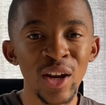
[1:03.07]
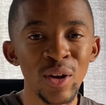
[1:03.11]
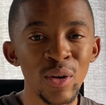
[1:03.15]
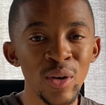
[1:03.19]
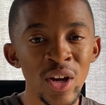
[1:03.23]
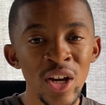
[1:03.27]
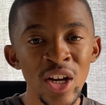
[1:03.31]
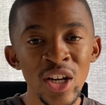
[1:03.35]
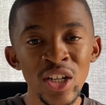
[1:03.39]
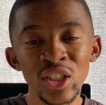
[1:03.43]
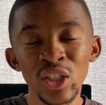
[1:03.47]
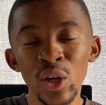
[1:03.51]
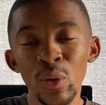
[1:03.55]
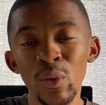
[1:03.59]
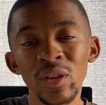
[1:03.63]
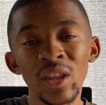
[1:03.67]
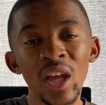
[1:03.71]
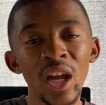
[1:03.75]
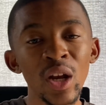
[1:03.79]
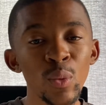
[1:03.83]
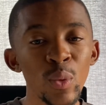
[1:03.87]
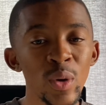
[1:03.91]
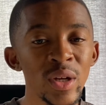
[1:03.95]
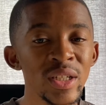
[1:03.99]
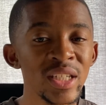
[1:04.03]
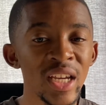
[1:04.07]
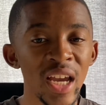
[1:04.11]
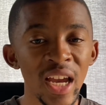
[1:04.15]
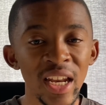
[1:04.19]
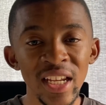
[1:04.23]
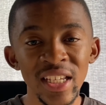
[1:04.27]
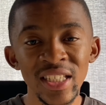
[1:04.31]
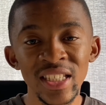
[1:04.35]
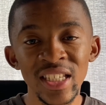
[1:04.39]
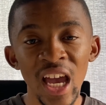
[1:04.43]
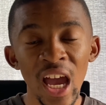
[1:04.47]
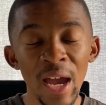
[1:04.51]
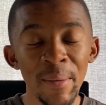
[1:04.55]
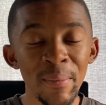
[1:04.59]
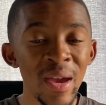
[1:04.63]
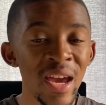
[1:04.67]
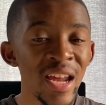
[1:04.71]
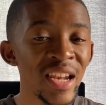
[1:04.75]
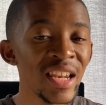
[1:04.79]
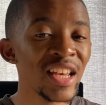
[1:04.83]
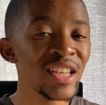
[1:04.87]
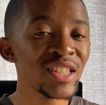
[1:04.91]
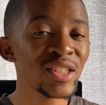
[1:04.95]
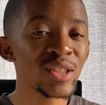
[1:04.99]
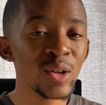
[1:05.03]
So without wasting any time, let's
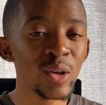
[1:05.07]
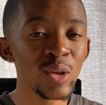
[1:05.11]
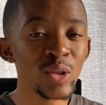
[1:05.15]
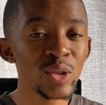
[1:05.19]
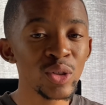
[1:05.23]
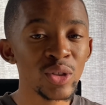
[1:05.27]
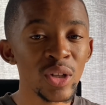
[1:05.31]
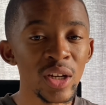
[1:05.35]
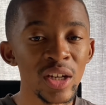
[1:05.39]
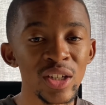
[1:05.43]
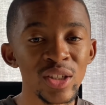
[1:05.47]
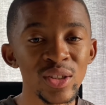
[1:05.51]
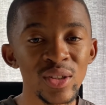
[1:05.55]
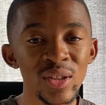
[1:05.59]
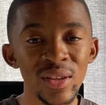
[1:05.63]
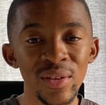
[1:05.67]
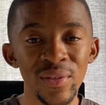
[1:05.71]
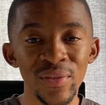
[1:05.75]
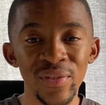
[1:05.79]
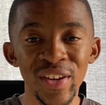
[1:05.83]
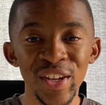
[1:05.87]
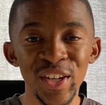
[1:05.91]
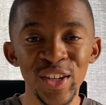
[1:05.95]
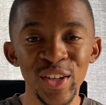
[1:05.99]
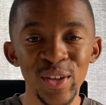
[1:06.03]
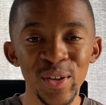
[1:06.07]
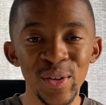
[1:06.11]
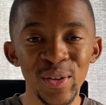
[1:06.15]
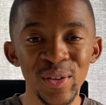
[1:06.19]
go straight into the video.